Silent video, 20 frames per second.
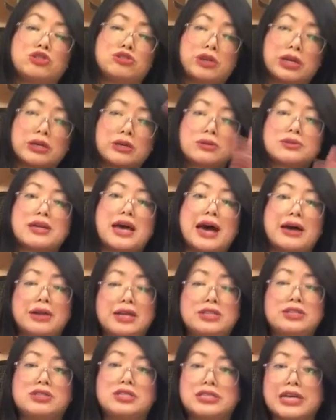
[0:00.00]
trickle down
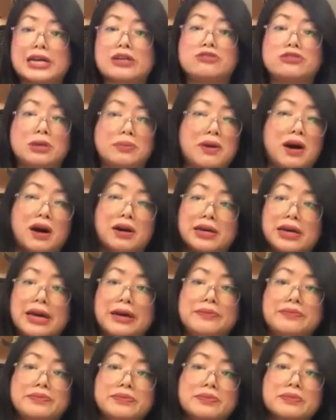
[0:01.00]
into the secondary
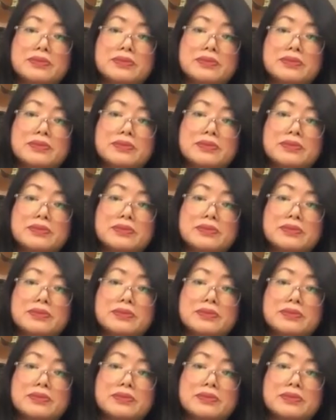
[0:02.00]
market.